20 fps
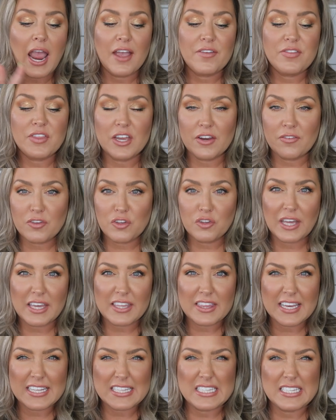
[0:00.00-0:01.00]
and then if you
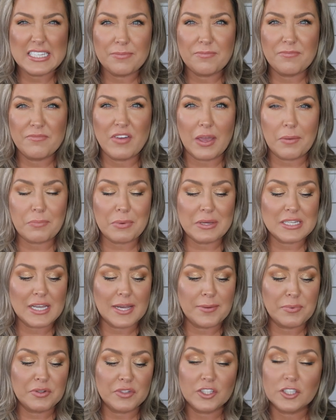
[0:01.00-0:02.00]
like that deep vampy
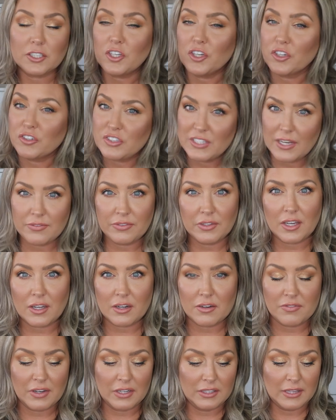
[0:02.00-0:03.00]
type of look, look. You're definitely
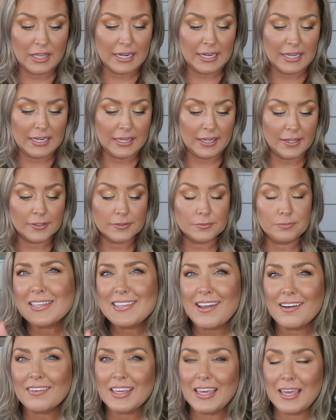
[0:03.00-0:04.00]
going to find that in here.
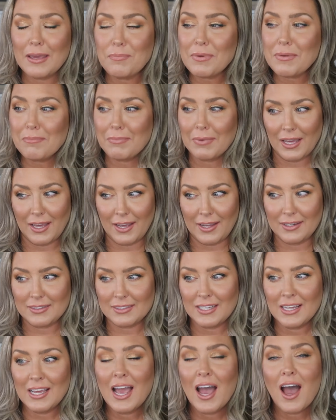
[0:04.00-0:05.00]
Now keep in
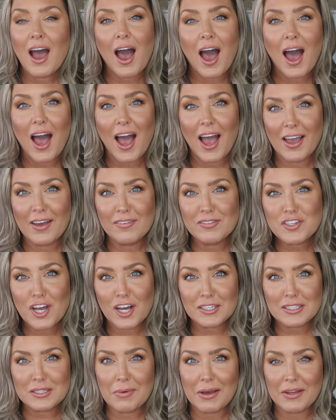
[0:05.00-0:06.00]
mind, I've
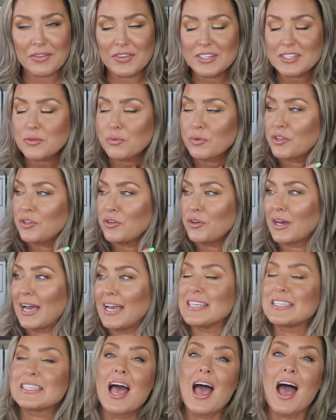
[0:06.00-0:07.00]
talked about this with you
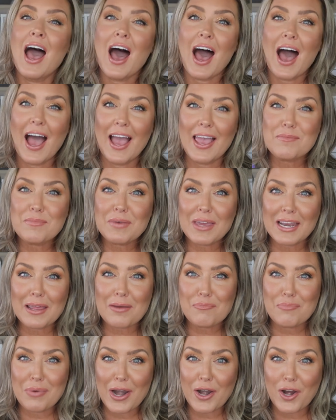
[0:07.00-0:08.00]
guys. I am
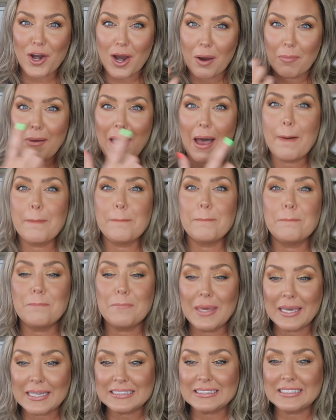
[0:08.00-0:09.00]
getting better about
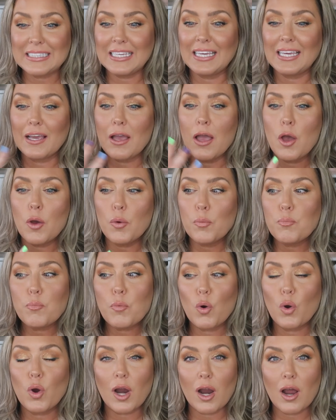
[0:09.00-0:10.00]
mixing
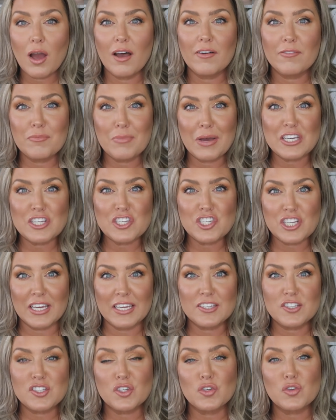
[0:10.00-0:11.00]
more of my
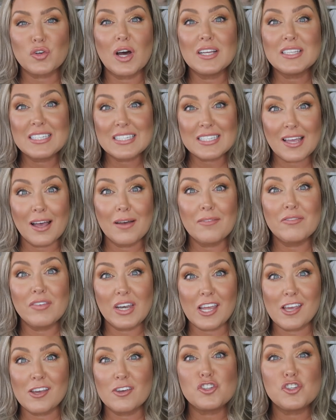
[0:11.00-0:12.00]
shades. So on some
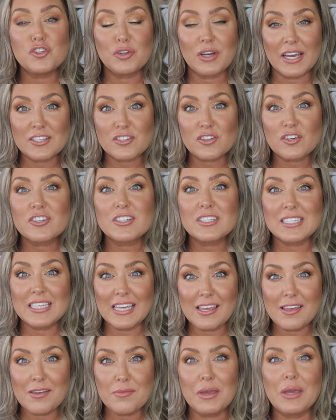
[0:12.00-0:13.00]
videos, you guys are
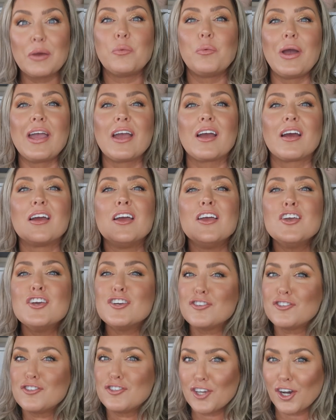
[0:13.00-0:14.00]
seeing me wear
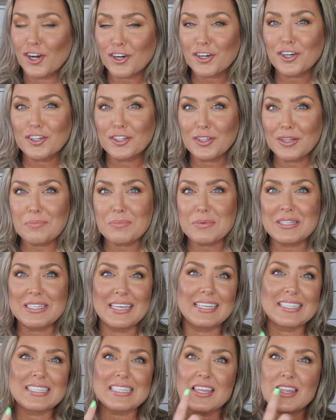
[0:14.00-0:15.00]
darker
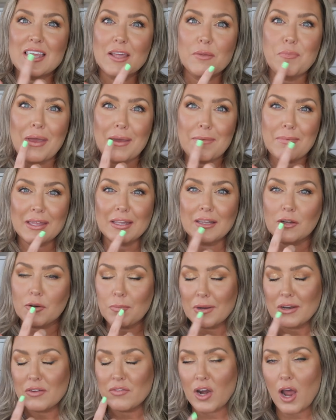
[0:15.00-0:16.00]
lipsticks and then maybe a
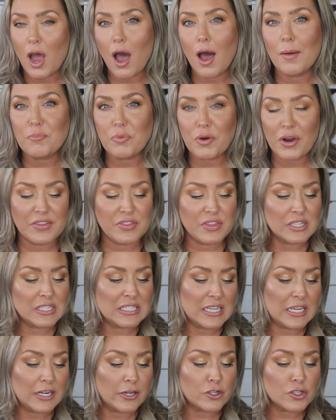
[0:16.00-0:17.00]
little bit of an ombre in the
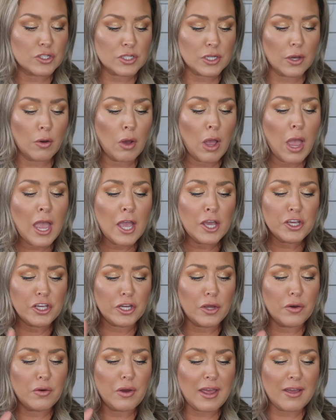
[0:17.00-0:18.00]
center. So,
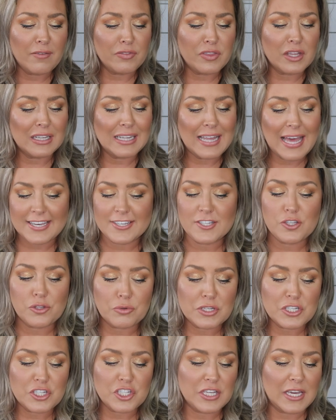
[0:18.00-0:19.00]
you know, if the last
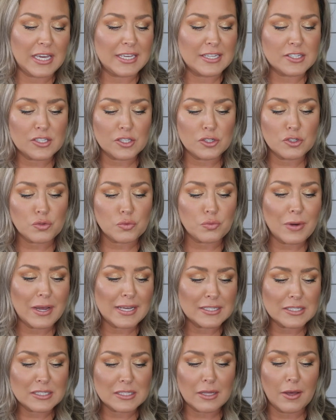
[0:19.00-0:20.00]
three shades, those
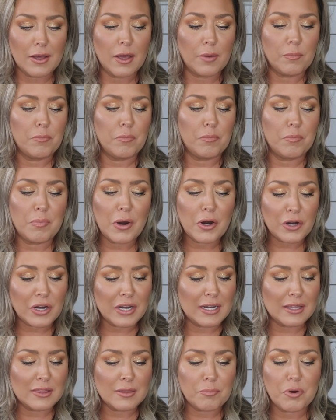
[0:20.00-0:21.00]
reds, the
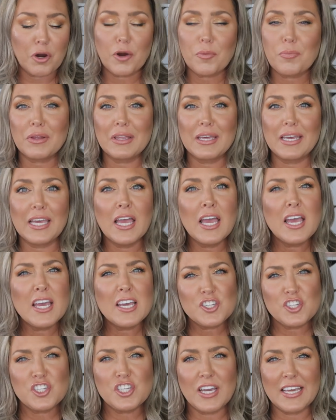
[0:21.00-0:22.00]
burgundy, the purpley
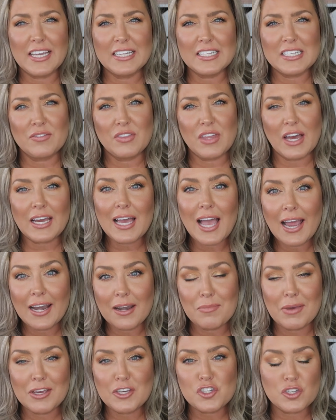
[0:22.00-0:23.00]
shades, if that kind
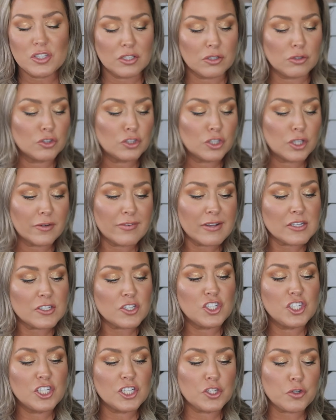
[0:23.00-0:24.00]
of makes you a little
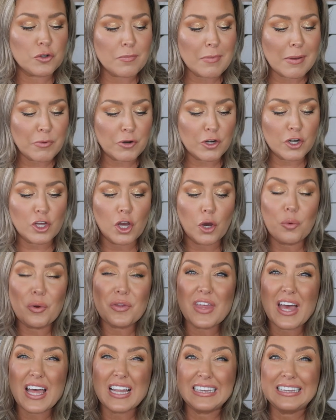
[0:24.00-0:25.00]
nervous, just remember to go
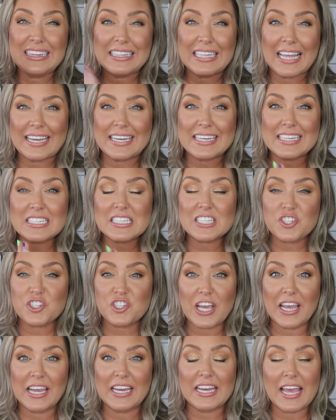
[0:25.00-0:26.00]
with that lightest
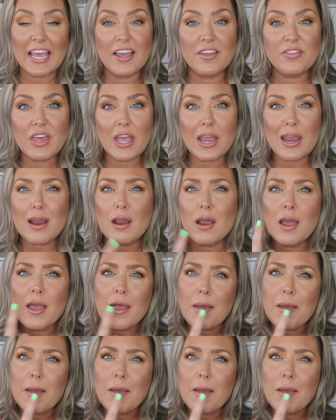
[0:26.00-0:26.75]
shade in there,